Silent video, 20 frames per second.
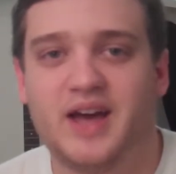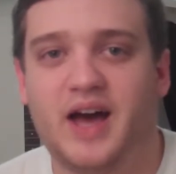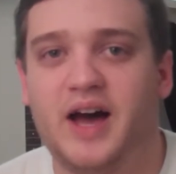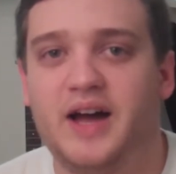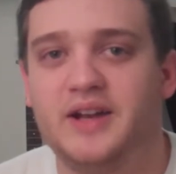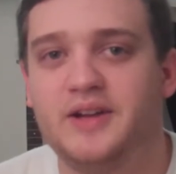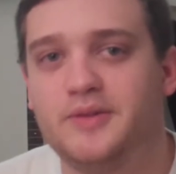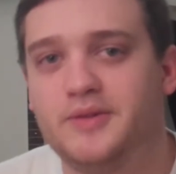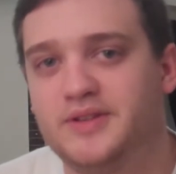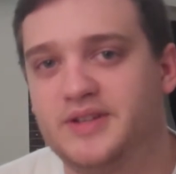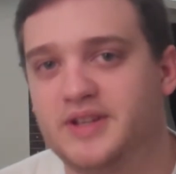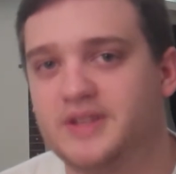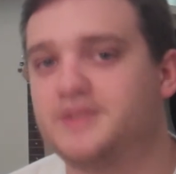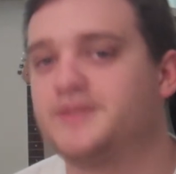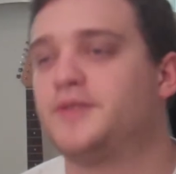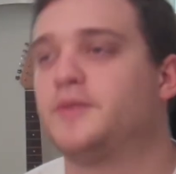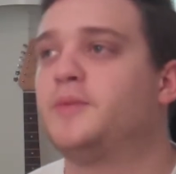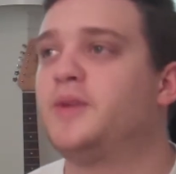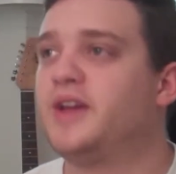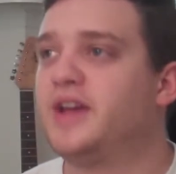I know it does
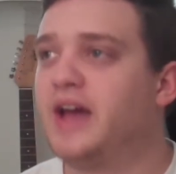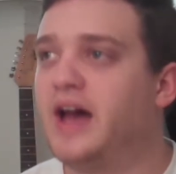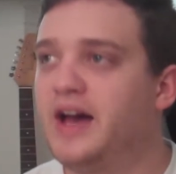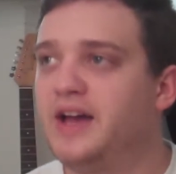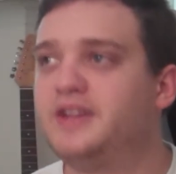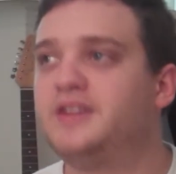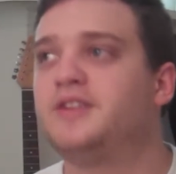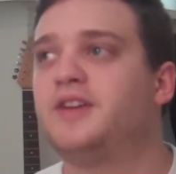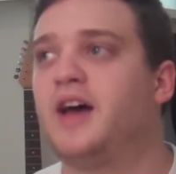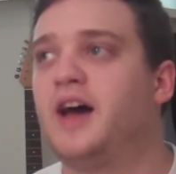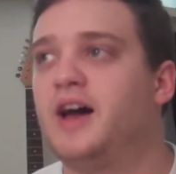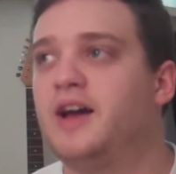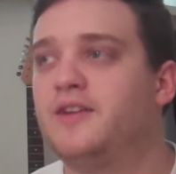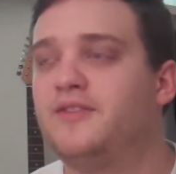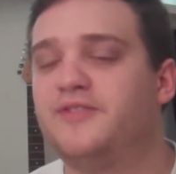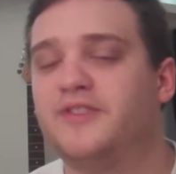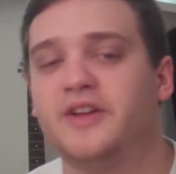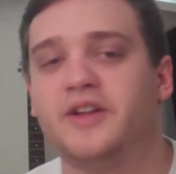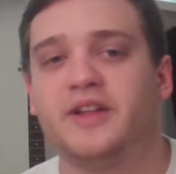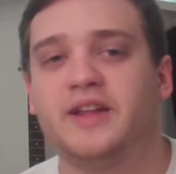for me. I, I
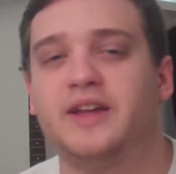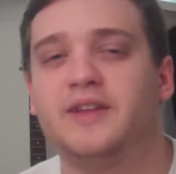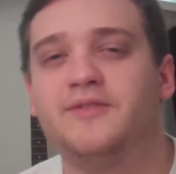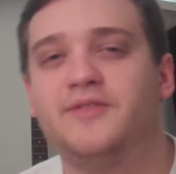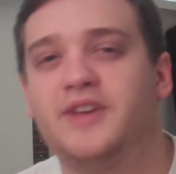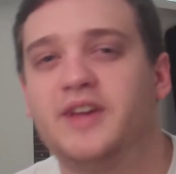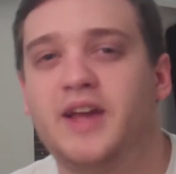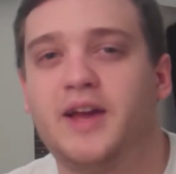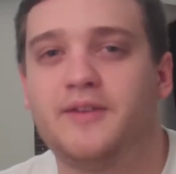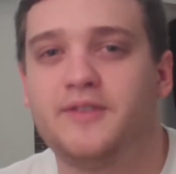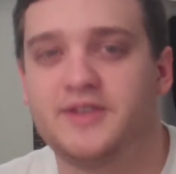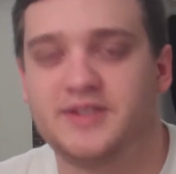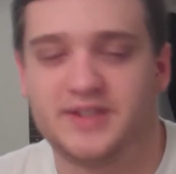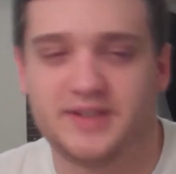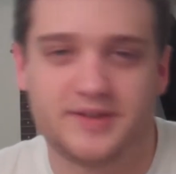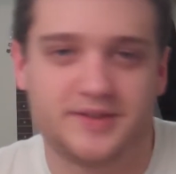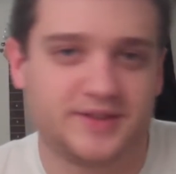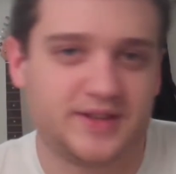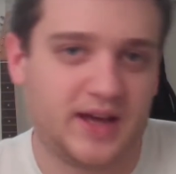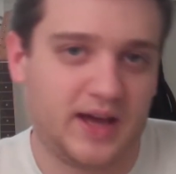feel envy every
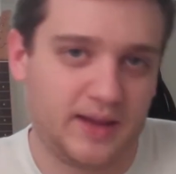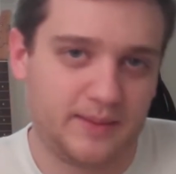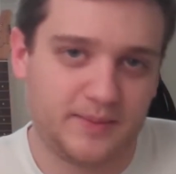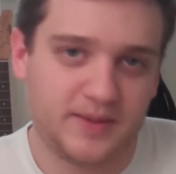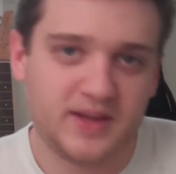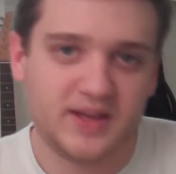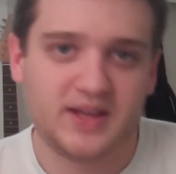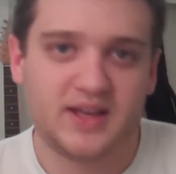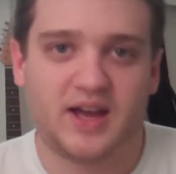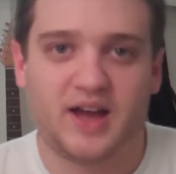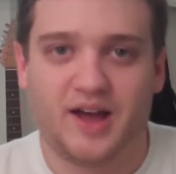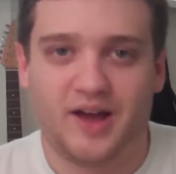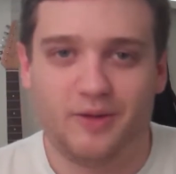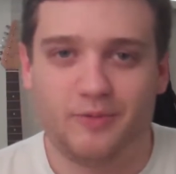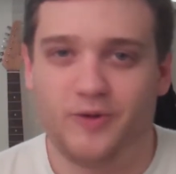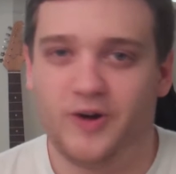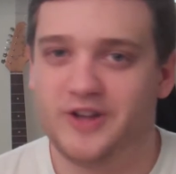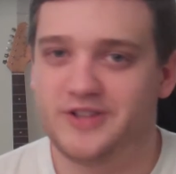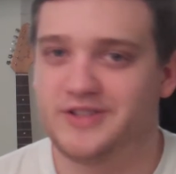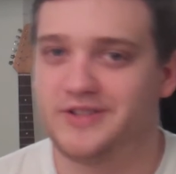single time I
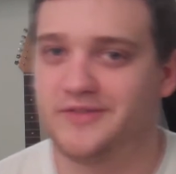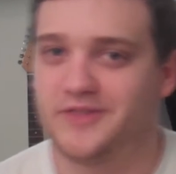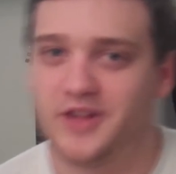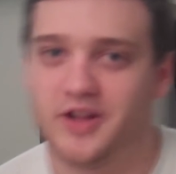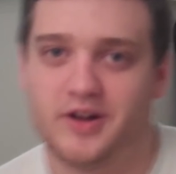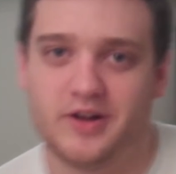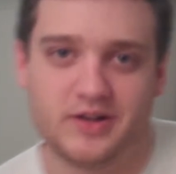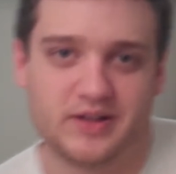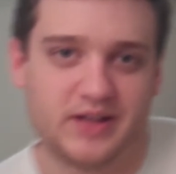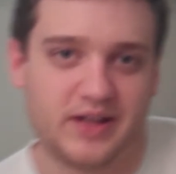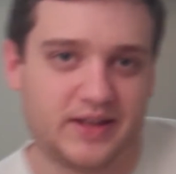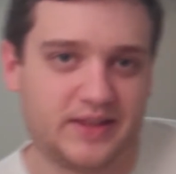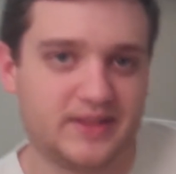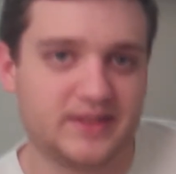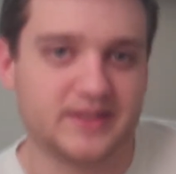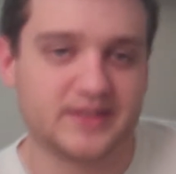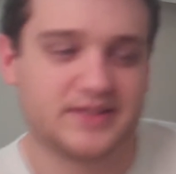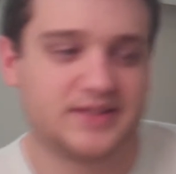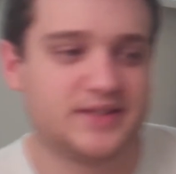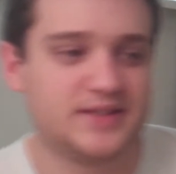watch a vlog like
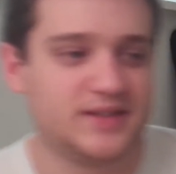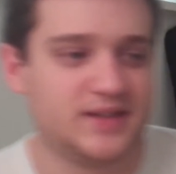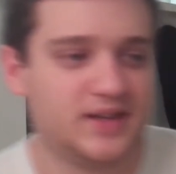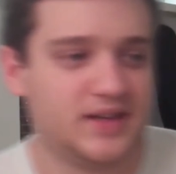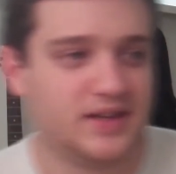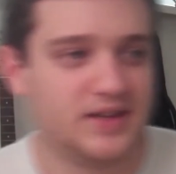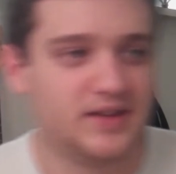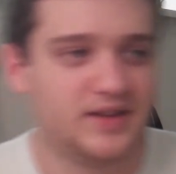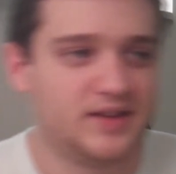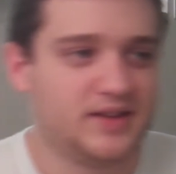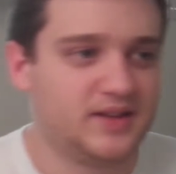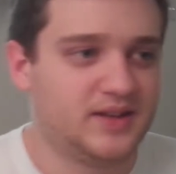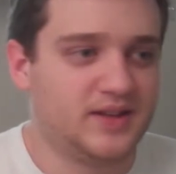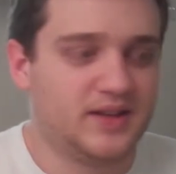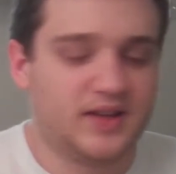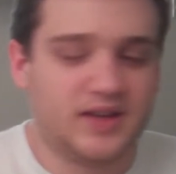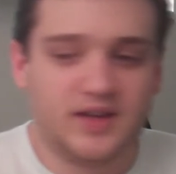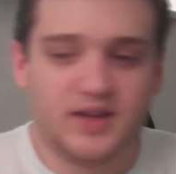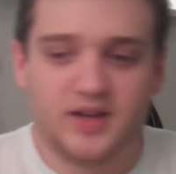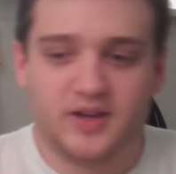this
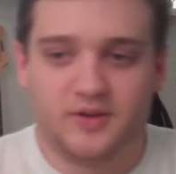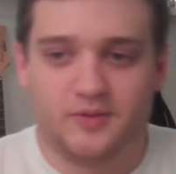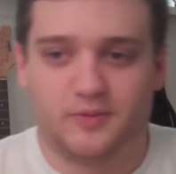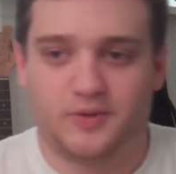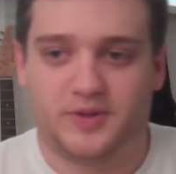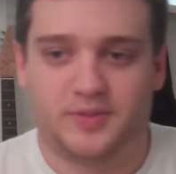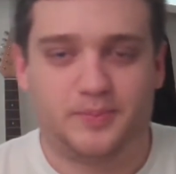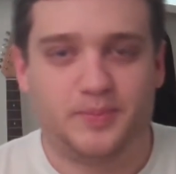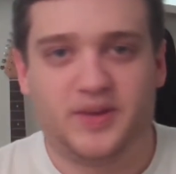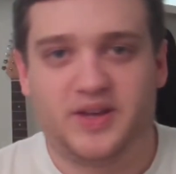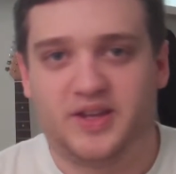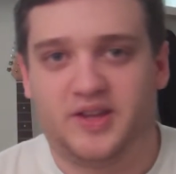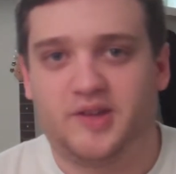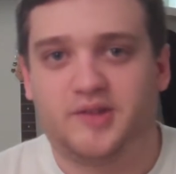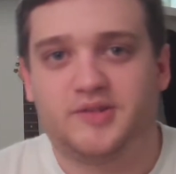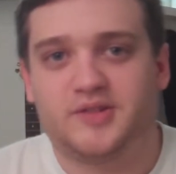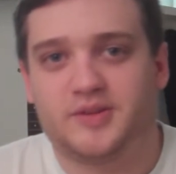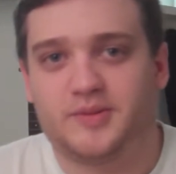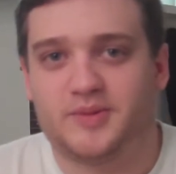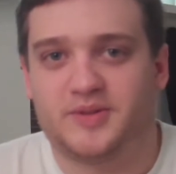with big
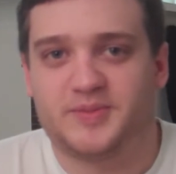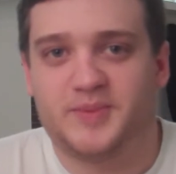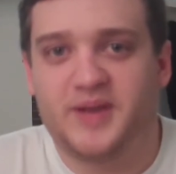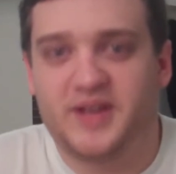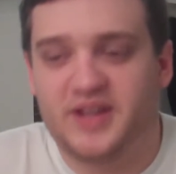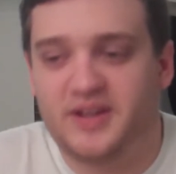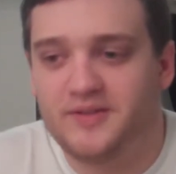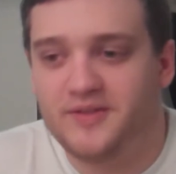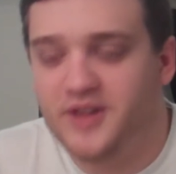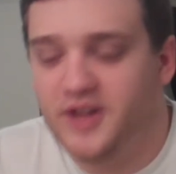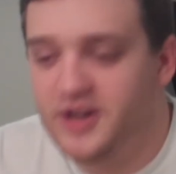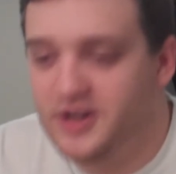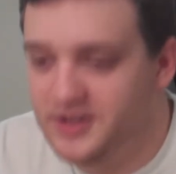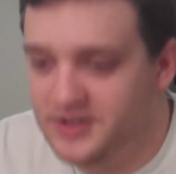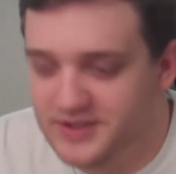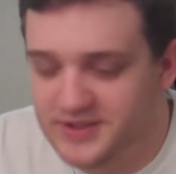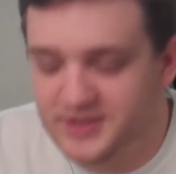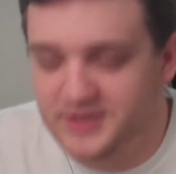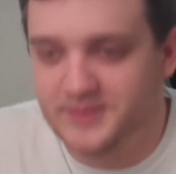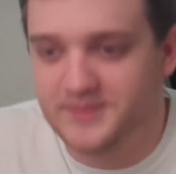YouTubers making
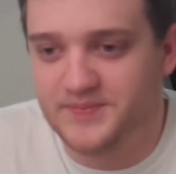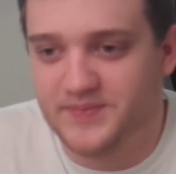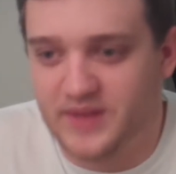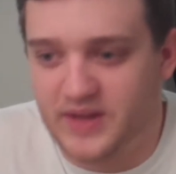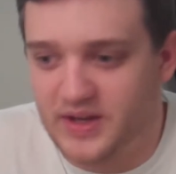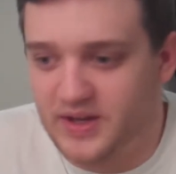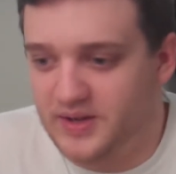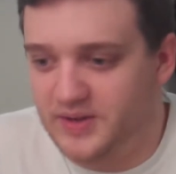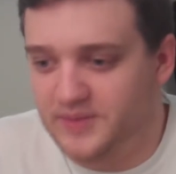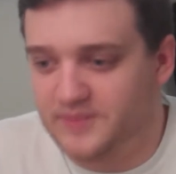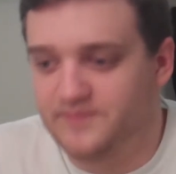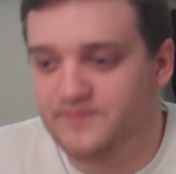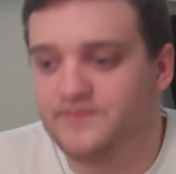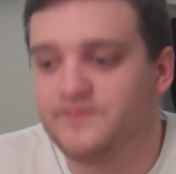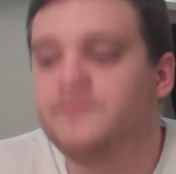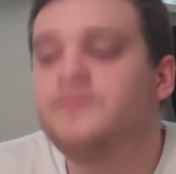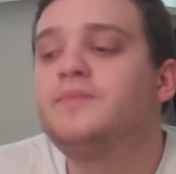vlogs. Um,